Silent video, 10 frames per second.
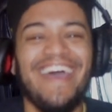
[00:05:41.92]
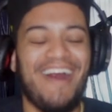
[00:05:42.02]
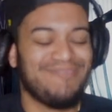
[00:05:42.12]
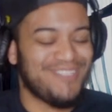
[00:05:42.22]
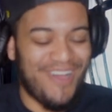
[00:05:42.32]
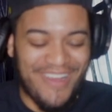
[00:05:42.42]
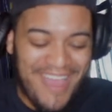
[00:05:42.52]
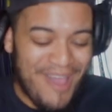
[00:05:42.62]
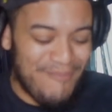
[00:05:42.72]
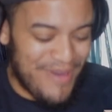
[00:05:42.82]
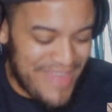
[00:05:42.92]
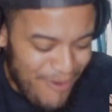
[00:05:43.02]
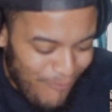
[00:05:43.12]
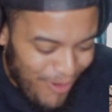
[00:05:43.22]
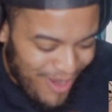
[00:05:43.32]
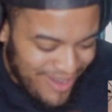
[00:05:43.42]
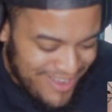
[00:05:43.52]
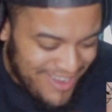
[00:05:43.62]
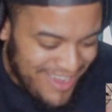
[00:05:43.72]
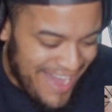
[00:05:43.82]
I'm sorry, but that
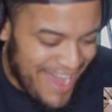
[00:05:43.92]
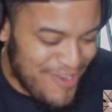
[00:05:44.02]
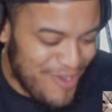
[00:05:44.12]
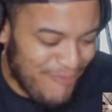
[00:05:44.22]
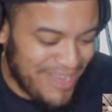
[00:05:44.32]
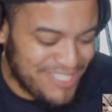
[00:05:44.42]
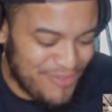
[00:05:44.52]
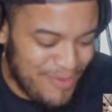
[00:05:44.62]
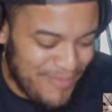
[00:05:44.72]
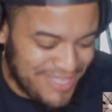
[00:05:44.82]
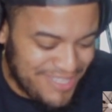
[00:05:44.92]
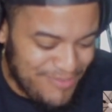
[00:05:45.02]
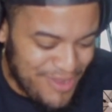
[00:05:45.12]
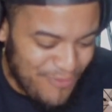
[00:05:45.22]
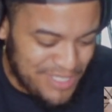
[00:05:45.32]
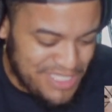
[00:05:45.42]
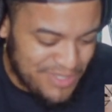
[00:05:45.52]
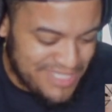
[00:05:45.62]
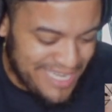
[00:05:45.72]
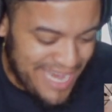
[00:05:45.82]
walk, I don't know why it's reminded me of when she
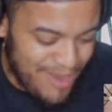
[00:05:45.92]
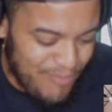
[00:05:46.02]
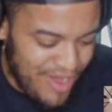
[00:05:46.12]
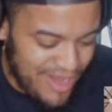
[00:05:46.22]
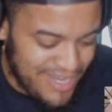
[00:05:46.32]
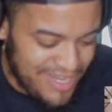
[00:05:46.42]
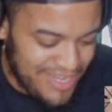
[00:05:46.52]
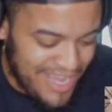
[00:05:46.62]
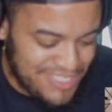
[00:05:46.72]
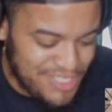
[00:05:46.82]
was in Camp Rock and